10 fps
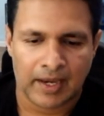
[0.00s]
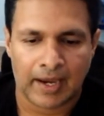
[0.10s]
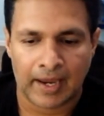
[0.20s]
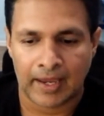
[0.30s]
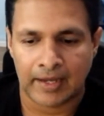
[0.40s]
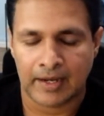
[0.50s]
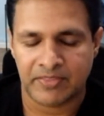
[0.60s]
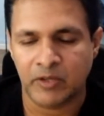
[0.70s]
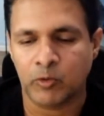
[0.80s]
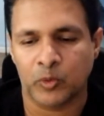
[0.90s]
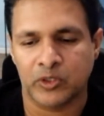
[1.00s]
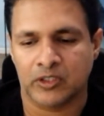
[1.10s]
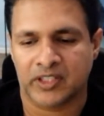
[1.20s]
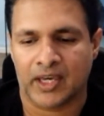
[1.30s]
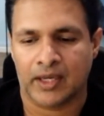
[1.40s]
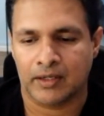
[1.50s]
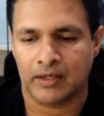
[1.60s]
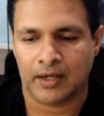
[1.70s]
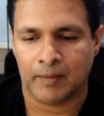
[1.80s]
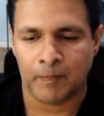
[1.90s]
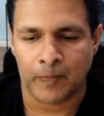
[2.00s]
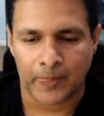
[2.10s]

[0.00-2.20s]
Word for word: And I think when we look at um,